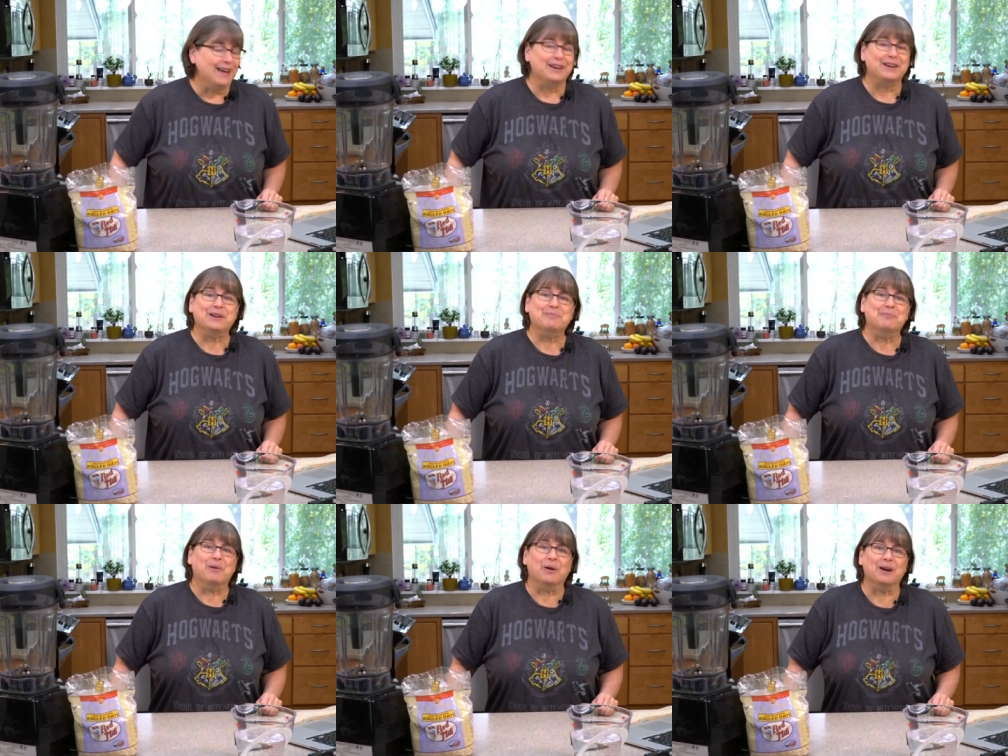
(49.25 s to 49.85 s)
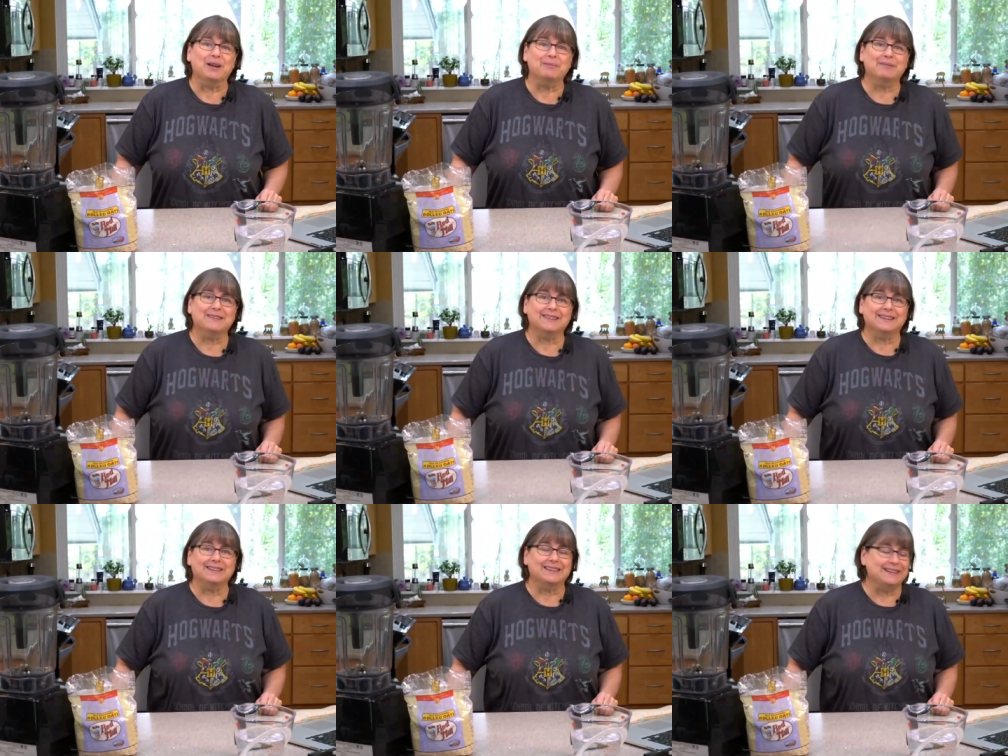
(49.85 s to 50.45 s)
Good morning, Miss
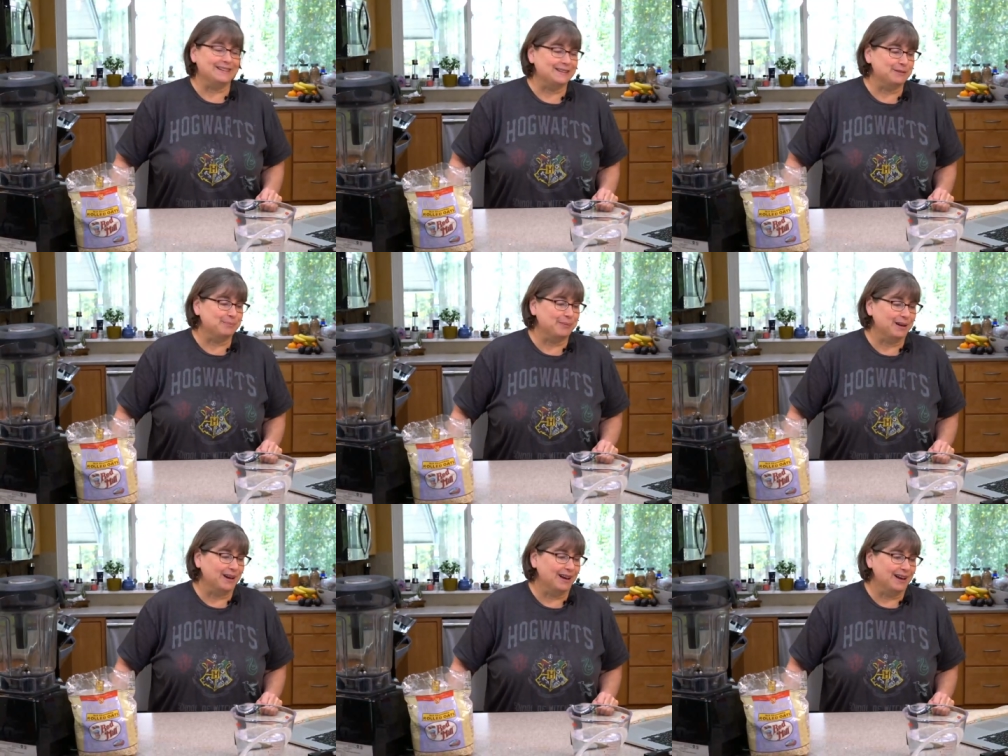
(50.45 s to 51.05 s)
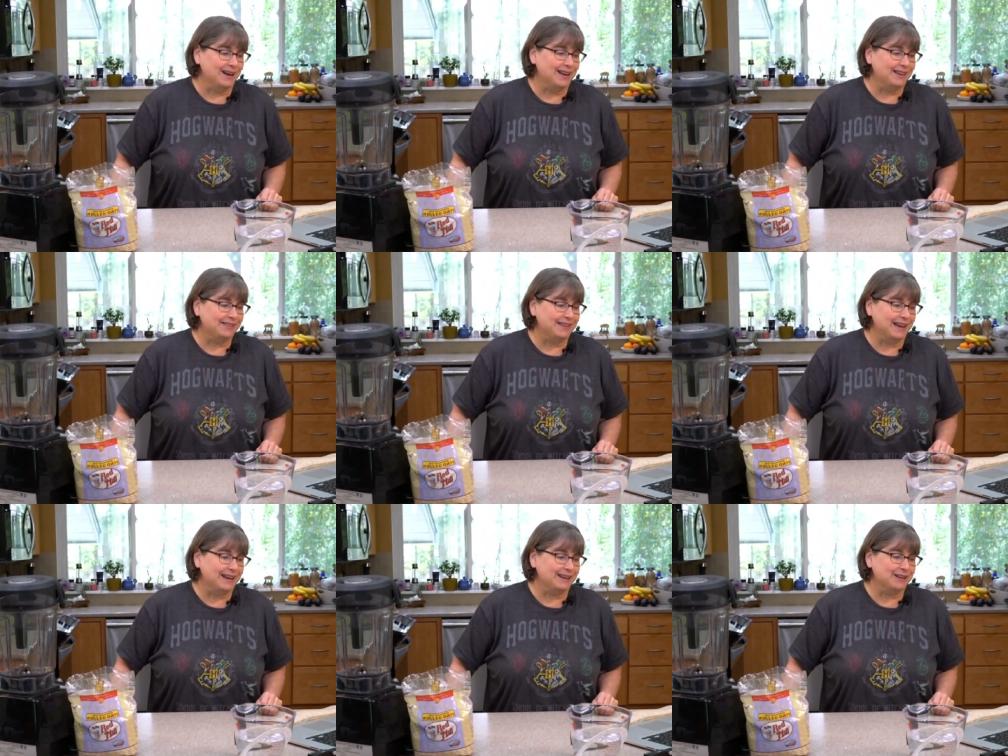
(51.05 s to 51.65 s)
Elizabeth,
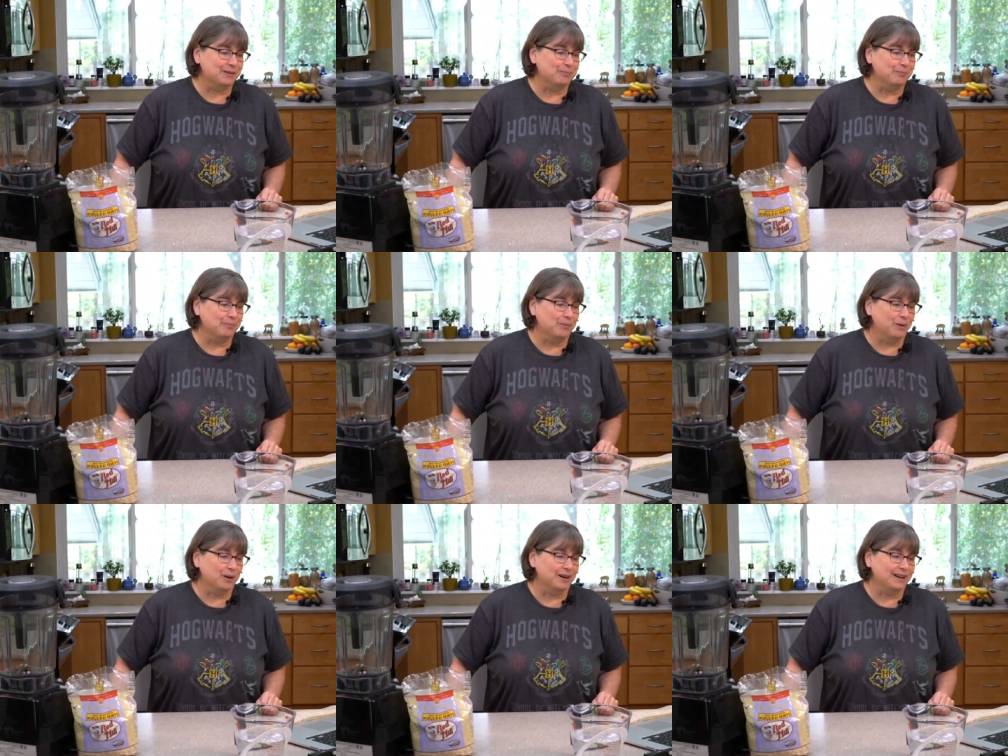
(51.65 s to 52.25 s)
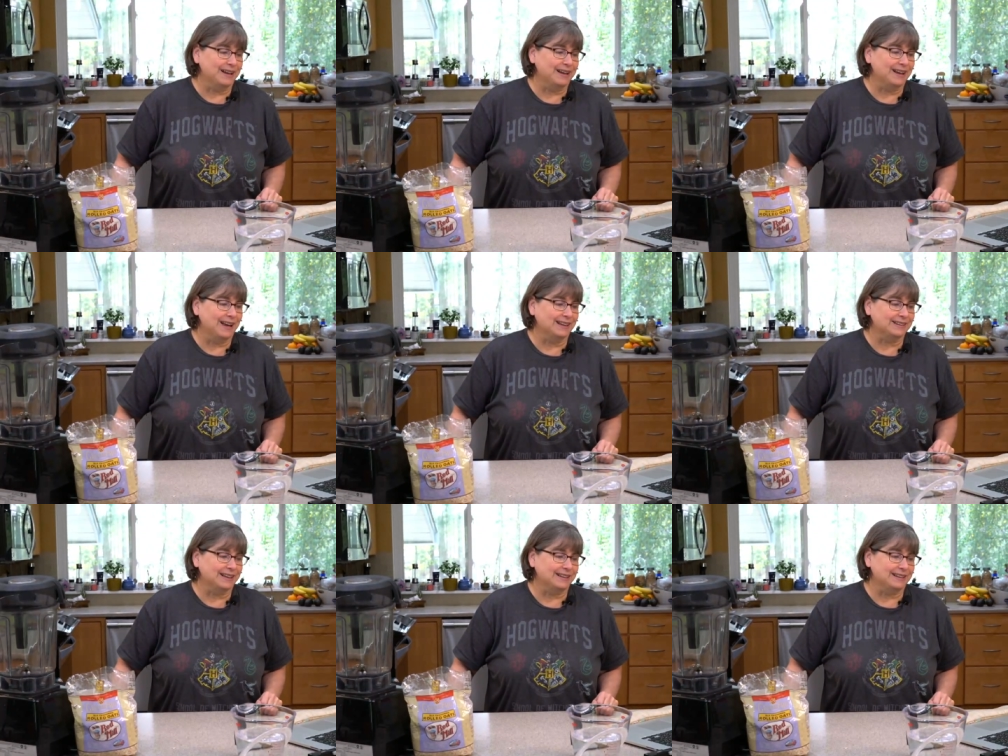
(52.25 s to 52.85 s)
and good morning,
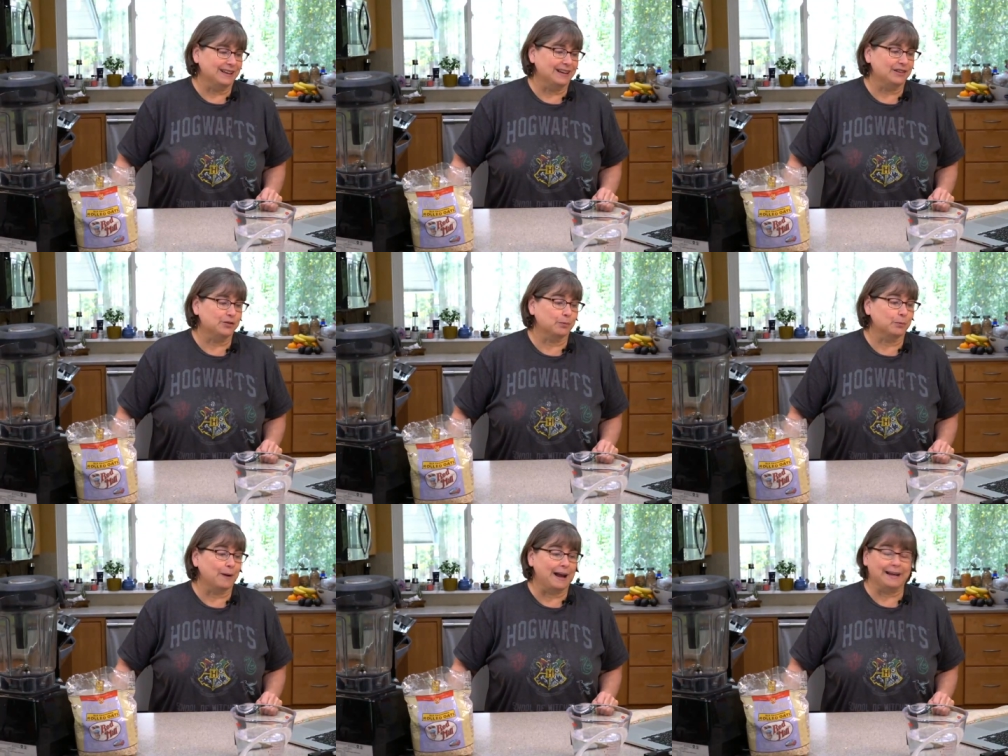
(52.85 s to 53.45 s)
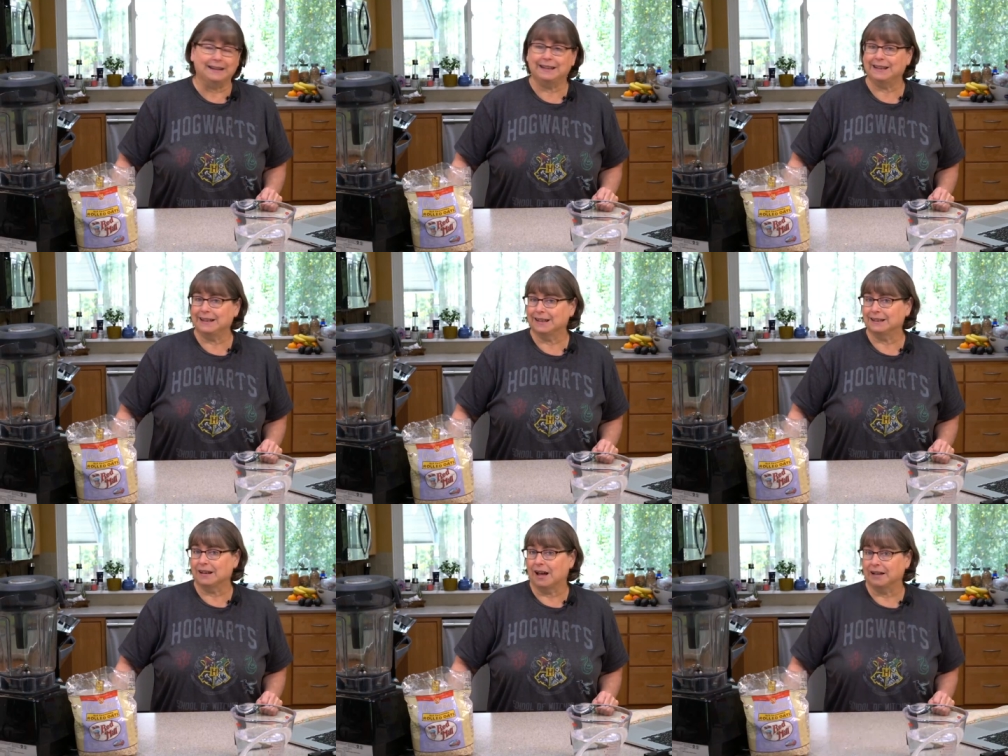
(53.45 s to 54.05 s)
Linda. It's raining
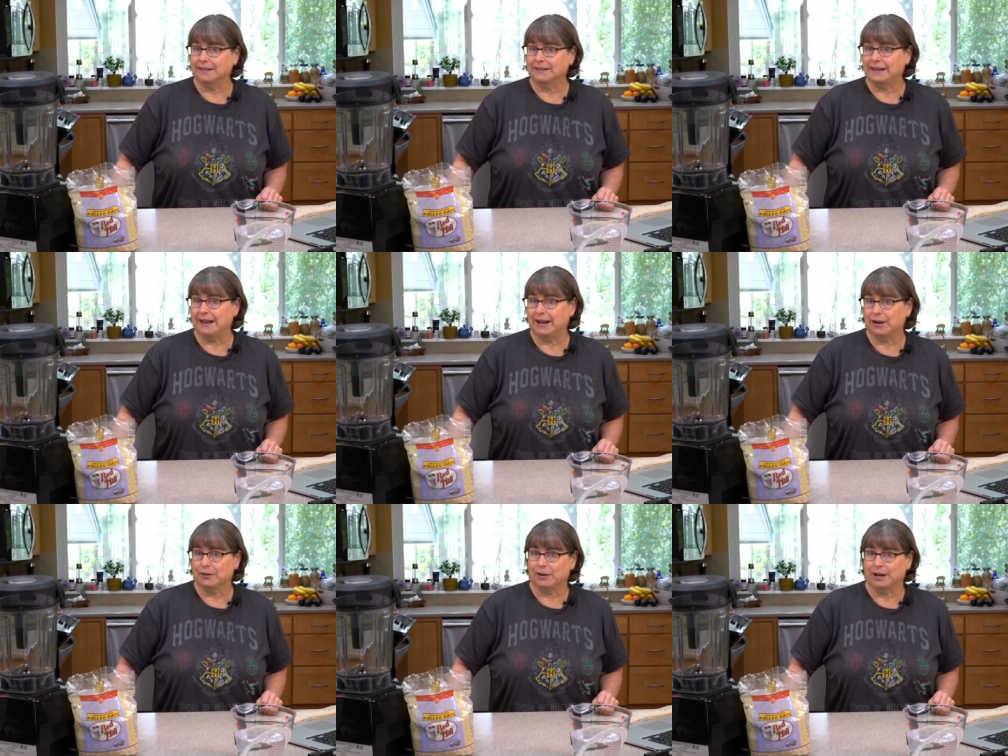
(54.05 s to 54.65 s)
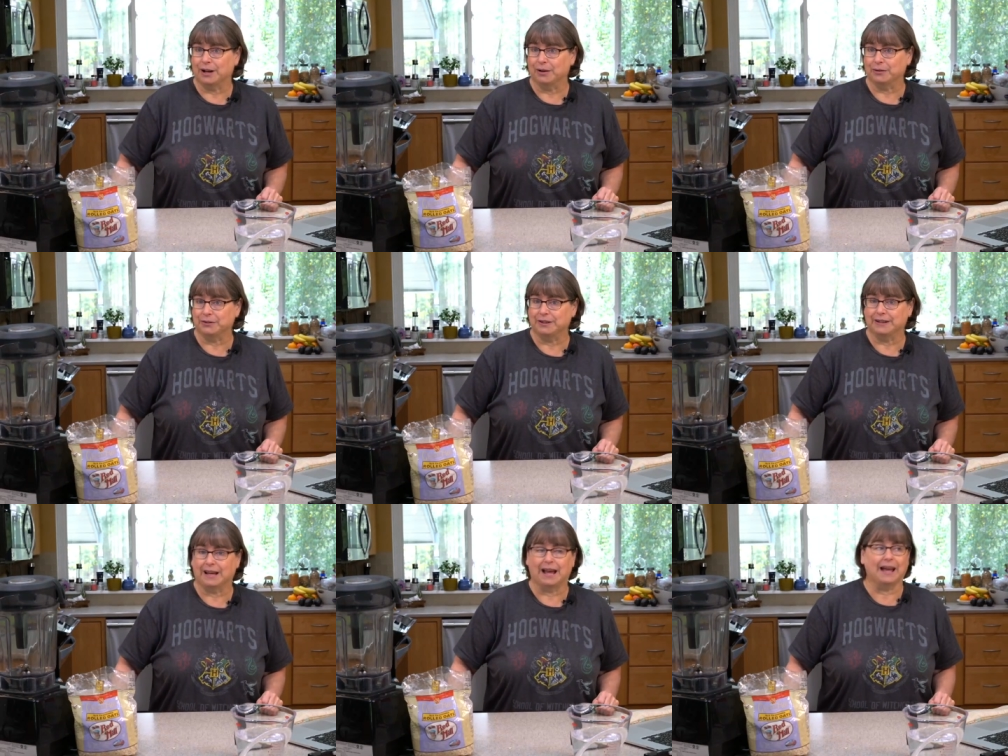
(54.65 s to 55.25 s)
in Ontario
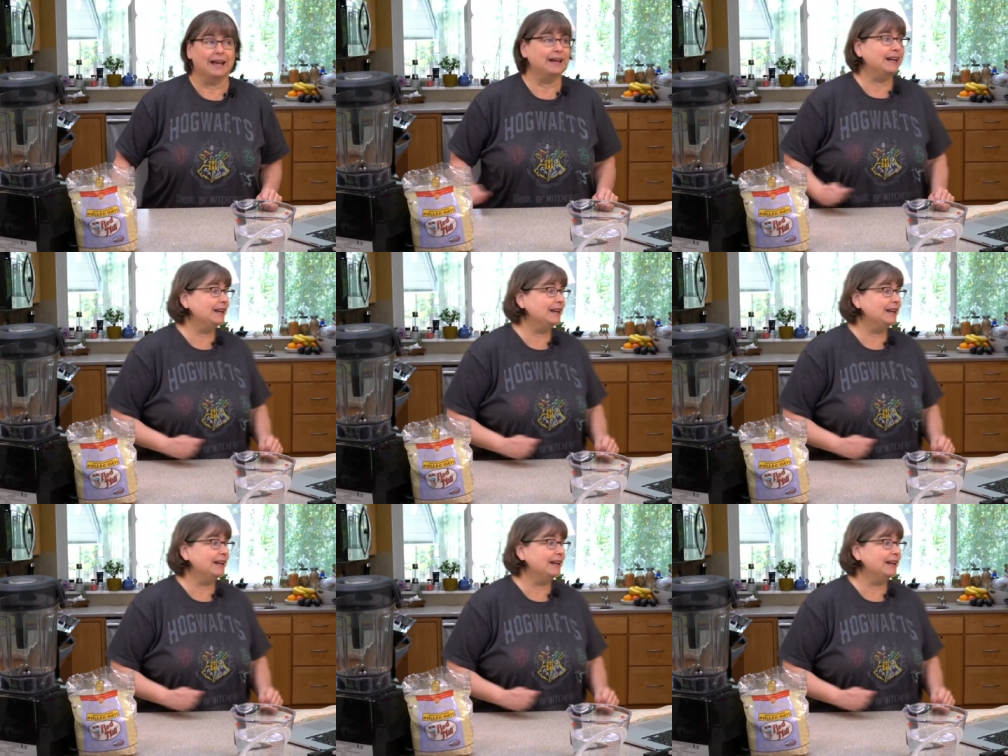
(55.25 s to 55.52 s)
today.